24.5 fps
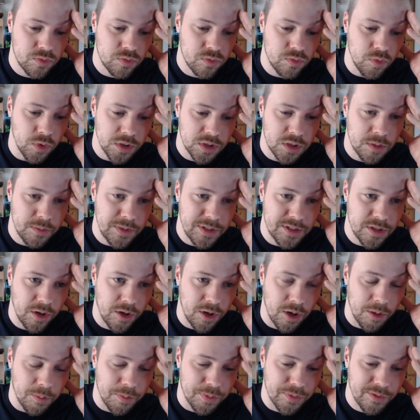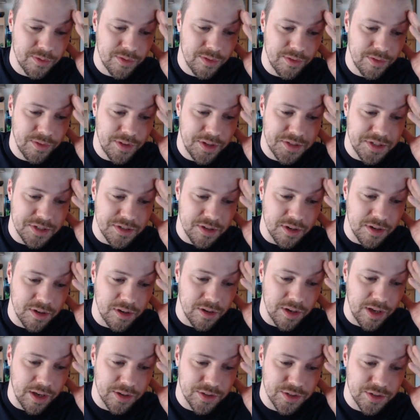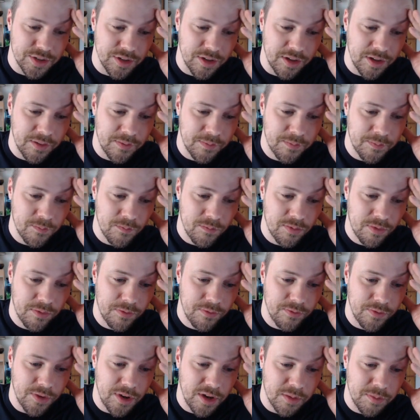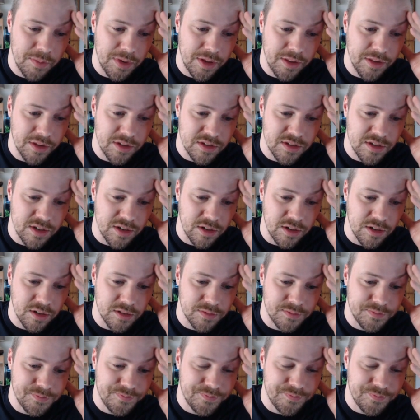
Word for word: what's going to be top? This is hard, actually. Fuck me, this is hard.